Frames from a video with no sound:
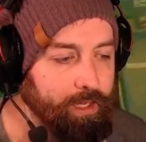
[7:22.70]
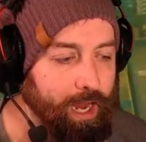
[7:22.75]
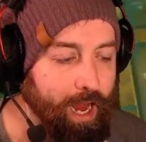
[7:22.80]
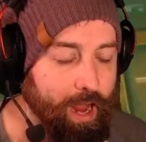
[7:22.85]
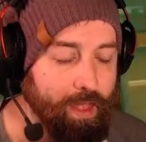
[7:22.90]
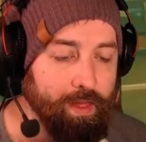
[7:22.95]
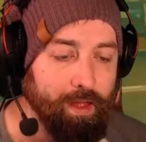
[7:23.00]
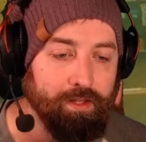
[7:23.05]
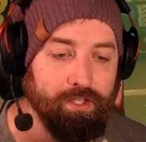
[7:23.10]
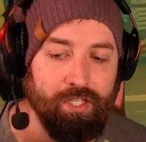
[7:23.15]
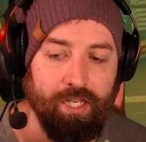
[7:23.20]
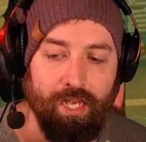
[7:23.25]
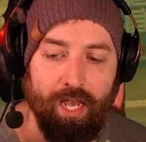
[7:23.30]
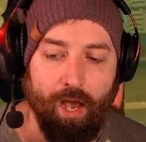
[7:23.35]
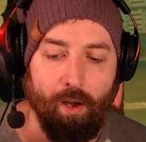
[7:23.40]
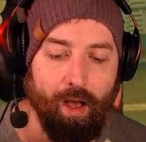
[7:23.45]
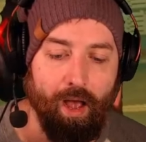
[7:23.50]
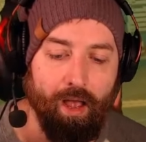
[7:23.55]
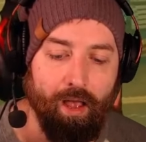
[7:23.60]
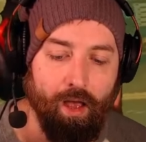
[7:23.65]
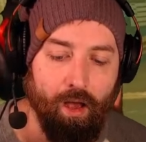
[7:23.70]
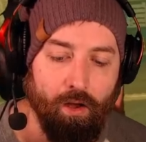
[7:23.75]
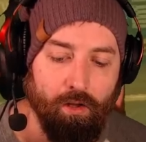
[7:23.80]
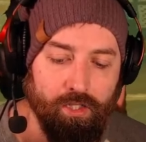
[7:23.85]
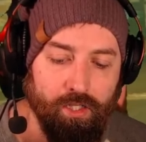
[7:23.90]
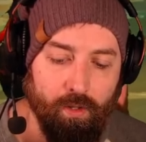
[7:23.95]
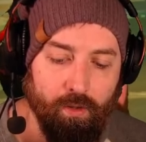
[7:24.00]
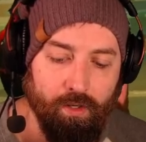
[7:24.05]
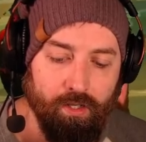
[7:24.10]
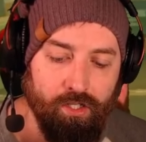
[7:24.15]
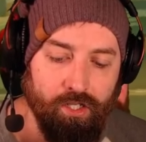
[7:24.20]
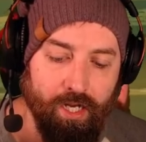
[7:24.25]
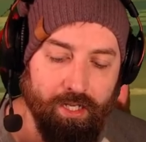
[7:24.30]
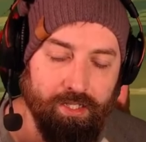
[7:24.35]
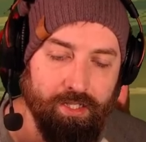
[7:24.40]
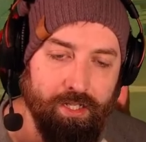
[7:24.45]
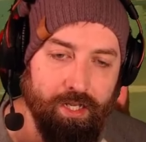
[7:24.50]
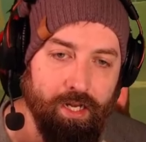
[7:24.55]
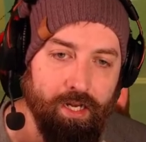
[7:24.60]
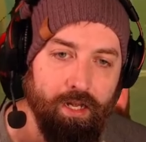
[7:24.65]
And then see how I also
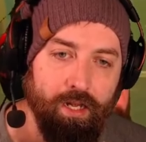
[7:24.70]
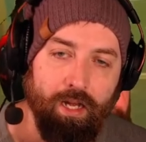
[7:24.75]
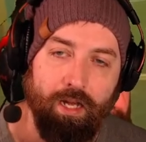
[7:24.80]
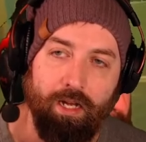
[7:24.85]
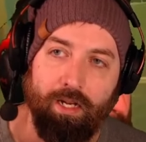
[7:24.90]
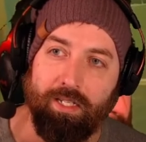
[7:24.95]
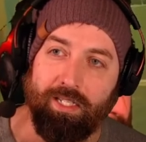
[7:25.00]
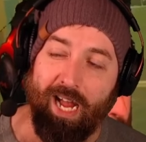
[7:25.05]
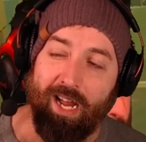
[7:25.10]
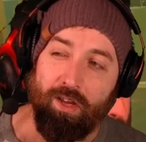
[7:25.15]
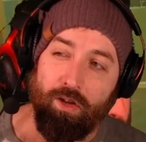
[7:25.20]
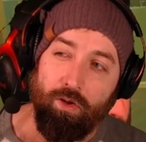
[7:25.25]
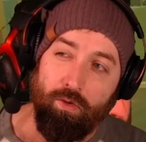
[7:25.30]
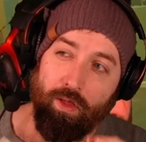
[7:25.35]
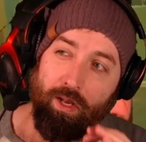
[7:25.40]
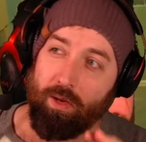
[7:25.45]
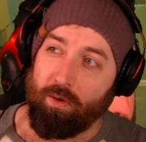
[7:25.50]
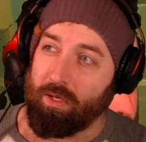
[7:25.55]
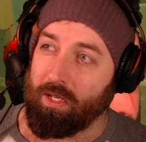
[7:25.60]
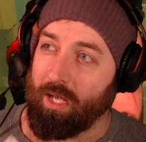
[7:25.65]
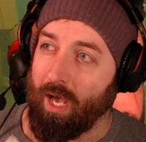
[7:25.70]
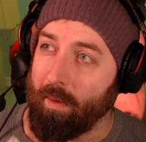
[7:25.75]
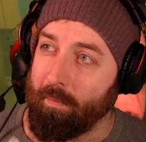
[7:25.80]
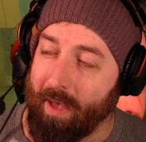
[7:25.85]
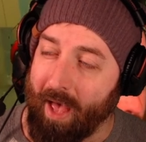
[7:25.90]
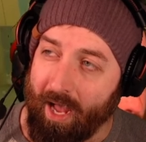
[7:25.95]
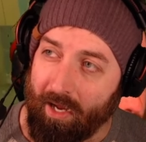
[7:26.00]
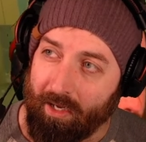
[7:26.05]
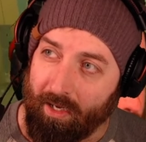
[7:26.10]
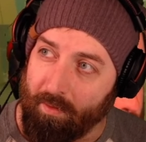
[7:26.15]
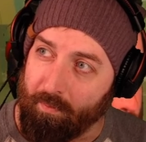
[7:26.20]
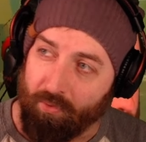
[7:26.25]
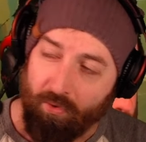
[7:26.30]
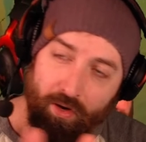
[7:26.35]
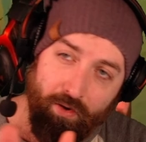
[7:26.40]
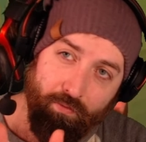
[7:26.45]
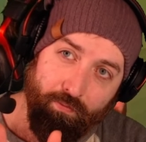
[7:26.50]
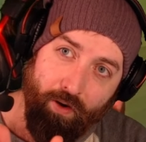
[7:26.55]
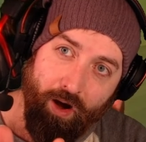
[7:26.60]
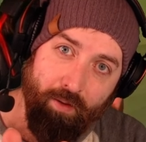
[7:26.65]
adjusted? Because I knew that he'd come back and
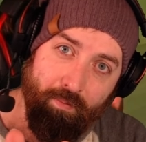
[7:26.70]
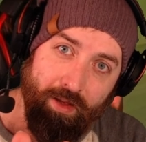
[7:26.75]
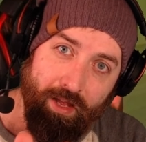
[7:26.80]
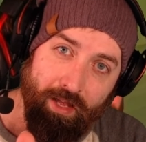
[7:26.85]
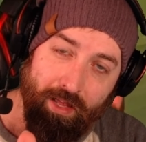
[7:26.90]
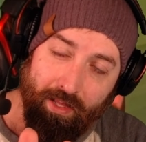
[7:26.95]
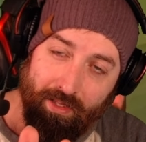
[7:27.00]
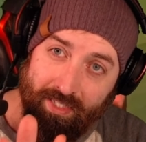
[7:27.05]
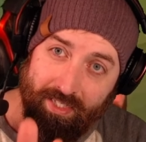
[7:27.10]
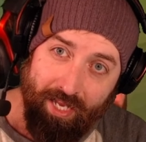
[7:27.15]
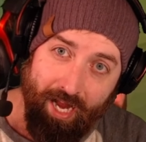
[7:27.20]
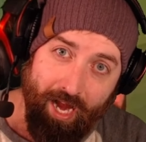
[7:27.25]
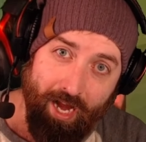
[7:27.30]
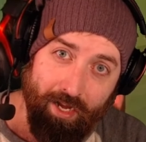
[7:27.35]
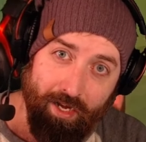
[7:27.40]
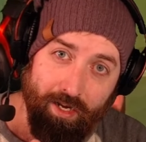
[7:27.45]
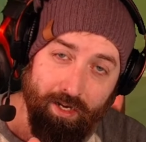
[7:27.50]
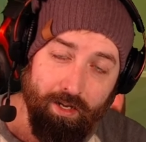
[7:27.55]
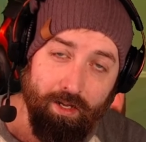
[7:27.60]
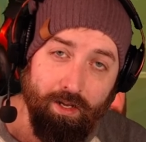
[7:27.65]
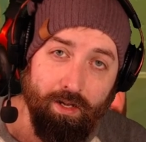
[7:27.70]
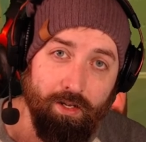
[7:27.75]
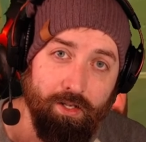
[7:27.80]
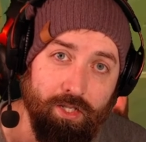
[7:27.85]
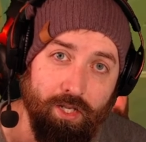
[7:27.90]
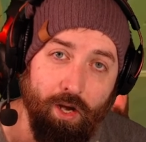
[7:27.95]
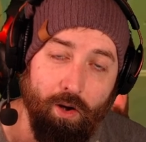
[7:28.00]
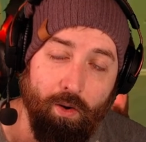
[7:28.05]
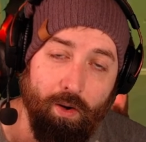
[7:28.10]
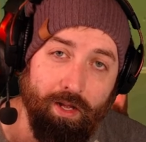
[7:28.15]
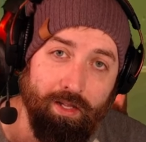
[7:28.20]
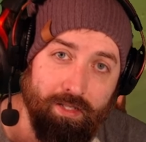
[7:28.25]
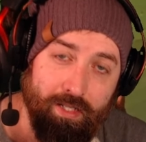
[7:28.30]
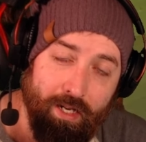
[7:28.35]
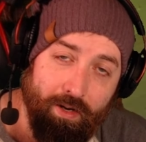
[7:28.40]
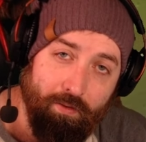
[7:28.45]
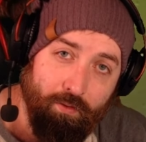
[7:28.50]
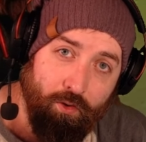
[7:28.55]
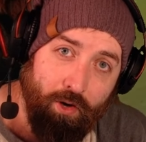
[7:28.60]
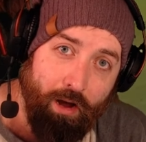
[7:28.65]
pre-fire me standing. So
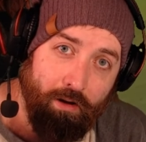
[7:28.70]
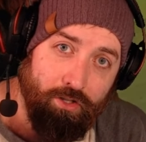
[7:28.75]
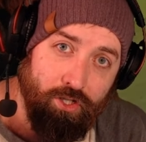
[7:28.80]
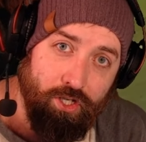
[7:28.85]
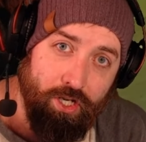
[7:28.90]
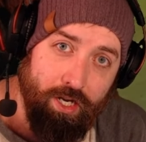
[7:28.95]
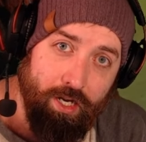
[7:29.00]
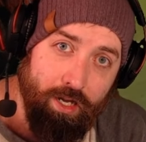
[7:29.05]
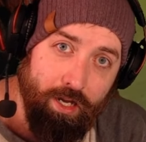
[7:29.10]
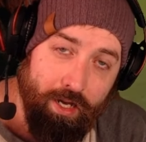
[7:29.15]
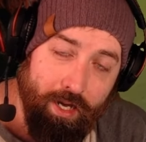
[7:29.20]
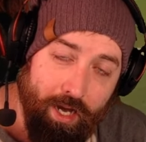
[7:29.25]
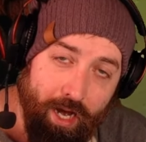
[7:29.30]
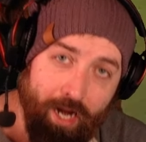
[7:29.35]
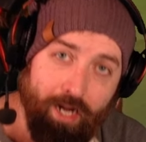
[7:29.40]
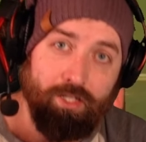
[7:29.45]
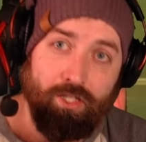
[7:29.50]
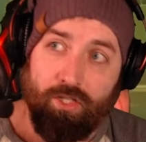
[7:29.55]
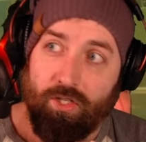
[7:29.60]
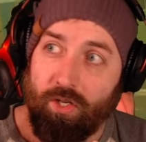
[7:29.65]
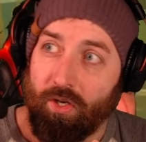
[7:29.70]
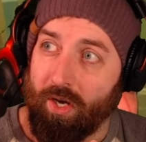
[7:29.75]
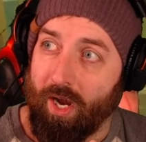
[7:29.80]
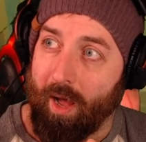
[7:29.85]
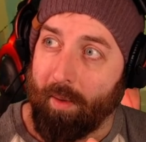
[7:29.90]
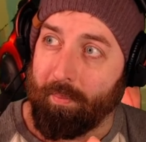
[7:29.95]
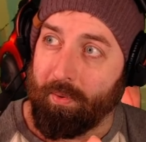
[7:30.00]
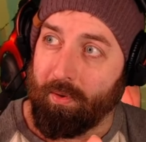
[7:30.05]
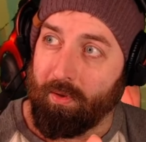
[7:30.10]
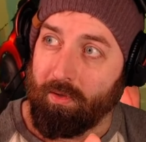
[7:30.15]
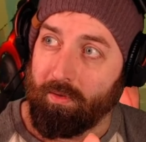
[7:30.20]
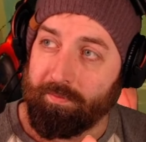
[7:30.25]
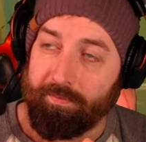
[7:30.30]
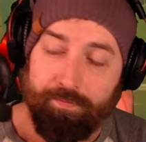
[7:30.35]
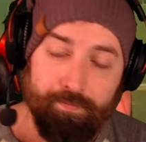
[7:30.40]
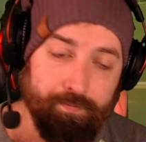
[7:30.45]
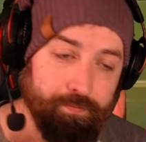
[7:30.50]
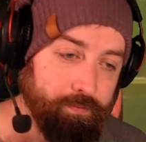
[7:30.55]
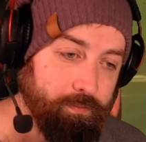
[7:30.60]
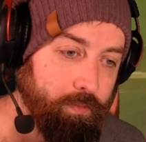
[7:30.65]
instead of crouching, I stood up.
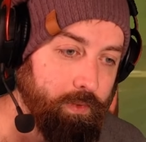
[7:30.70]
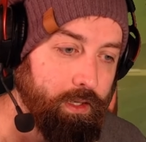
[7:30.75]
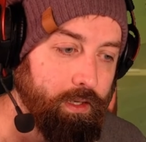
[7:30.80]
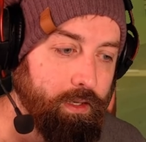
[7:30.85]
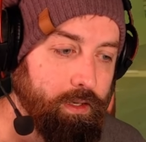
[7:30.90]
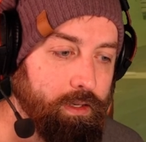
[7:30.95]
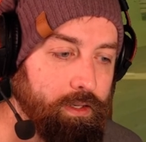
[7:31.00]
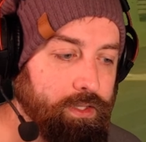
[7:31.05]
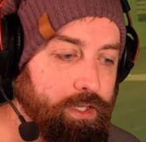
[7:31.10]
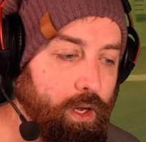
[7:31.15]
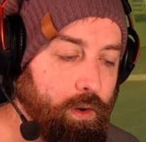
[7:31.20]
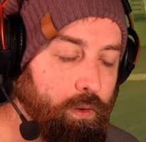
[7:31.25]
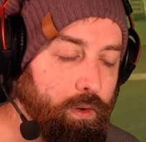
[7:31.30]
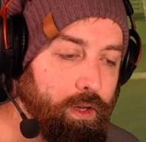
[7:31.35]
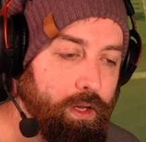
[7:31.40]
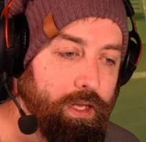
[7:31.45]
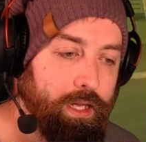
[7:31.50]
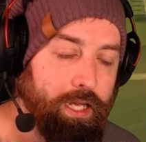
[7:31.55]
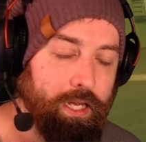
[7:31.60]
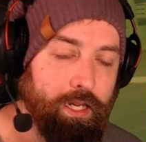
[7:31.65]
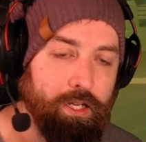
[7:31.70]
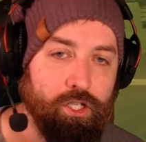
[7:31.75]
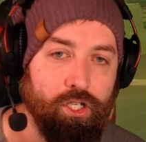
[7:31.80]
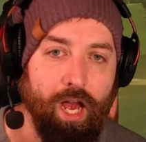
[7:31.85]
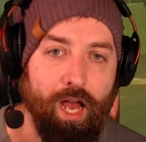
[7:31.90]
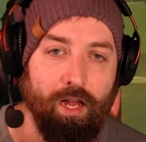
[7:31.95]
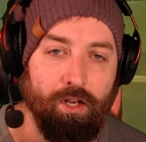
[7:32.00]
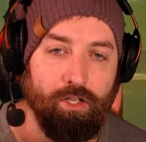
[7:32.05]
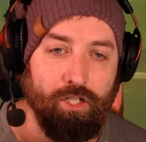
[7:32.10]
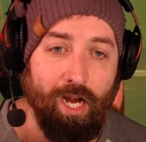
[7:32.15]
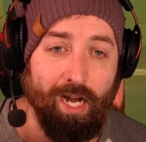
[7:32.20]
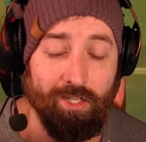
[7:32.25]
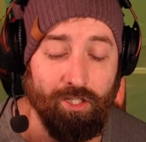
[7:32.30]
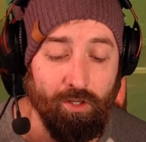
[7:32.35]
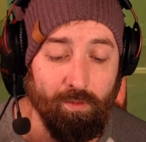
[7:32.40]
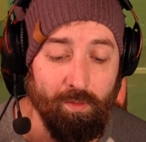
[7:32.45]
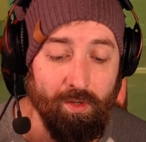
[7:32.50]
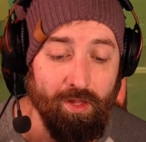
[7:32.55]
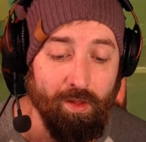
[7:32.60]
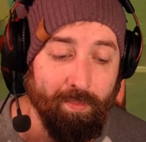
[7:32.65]
So he shot, tried to
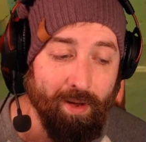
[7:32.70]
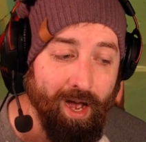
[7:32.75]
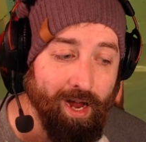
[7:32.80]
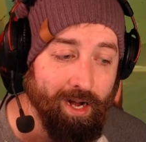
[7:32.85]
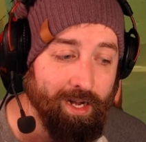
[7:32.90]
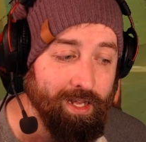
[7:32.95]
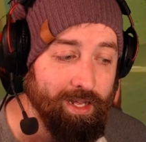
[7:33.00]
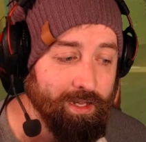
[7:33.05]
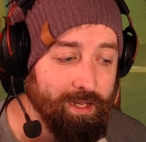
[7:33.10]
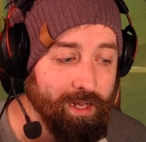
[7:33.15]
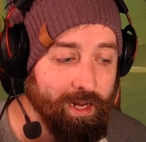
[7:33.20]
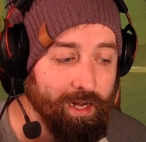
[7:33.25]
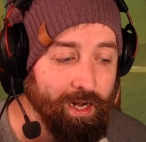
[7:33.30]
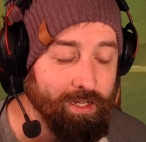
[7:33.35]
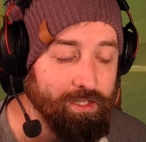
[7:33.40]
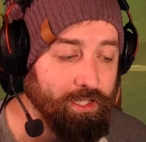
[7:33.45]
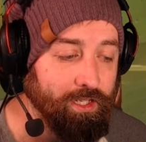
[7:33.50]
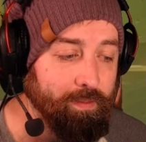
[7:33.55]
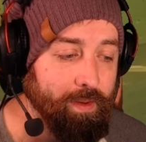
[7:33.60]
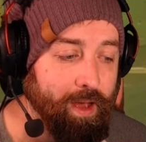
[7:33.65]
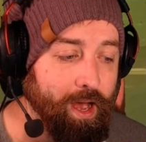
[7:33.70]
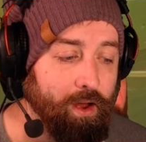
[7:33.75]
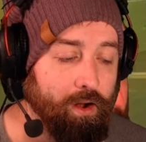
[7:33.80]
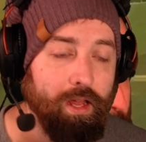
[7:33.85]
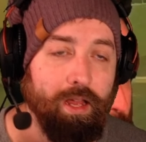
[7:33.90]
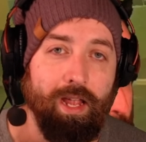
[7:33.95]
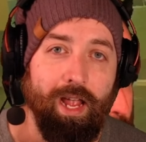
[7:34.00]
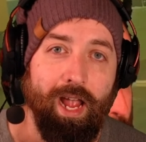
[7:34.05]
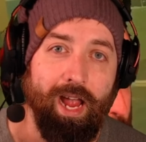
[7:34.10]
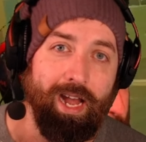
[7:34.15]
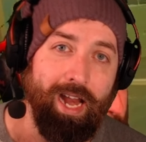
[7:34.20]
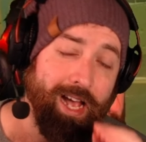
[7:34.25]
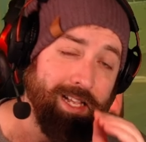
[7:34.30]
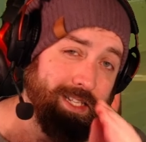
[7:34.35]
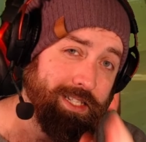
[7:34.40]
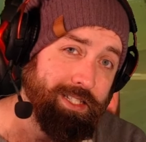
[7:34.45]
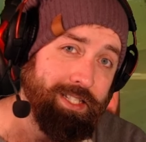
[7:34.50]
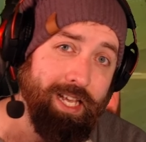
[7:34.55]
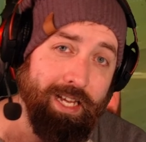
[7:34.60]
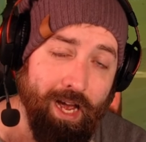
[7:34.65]
shoot me in the body, and I took him out. And as
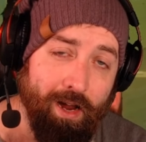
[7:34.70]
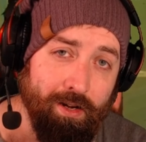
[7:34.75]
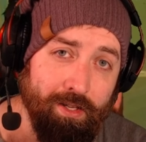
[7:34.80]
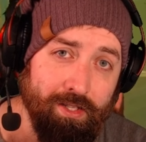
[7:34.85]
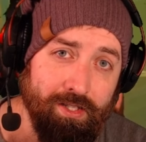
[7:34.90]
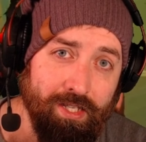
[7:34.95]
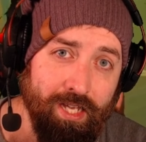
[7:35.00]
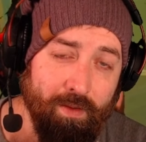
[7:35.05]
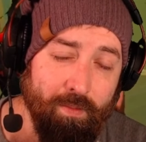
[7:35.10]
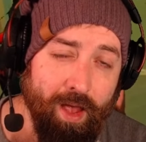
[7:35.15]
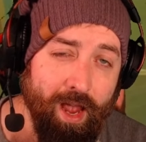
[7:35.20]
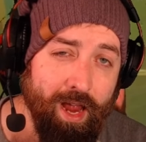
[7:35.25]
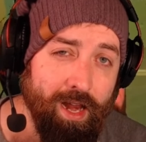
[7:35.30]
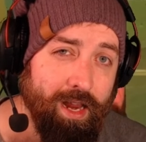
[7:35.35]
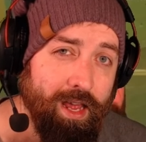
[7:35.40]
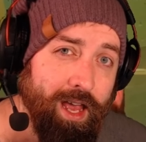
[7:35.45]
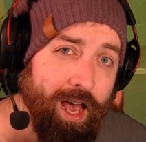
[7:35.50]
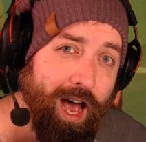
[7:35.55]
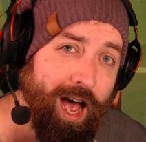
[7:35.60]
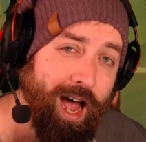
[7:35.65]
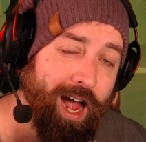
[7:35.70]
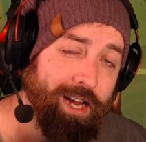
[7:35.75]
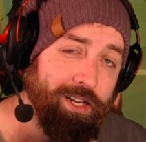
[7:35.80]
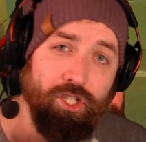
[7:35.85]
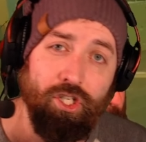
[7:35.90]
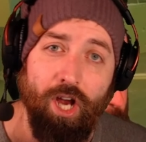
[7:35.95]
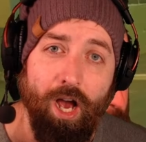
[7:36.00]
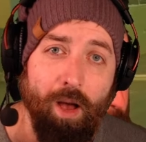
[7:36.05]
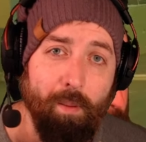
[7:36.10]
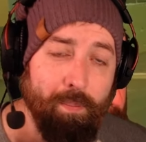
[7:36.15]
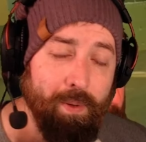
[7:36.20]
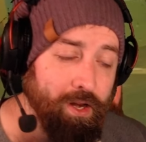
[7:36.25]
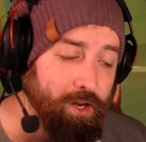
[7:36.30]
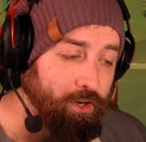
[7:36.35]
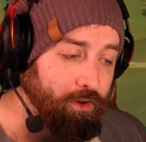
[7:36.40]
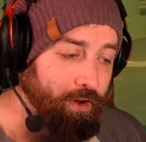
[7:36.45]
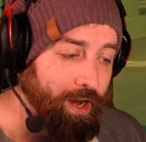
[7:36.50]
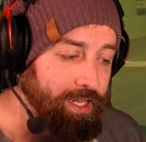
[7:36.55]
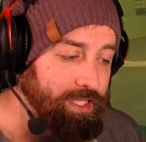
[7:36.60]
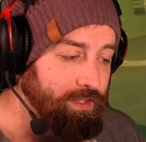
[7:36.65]
I take out his teammate, I jump in
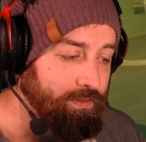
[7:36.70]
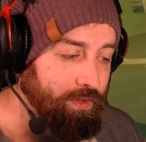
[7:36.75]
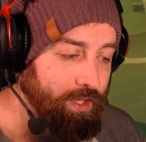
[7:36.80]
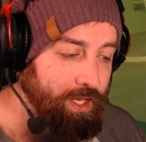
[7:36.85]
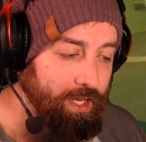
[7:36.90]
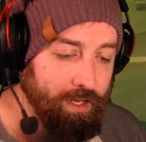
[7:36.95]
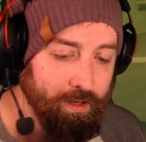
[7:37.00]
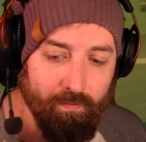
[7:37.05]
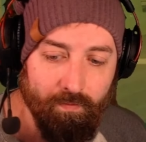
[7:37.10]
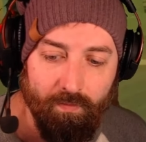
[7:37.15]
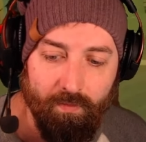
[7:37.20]
aggressively.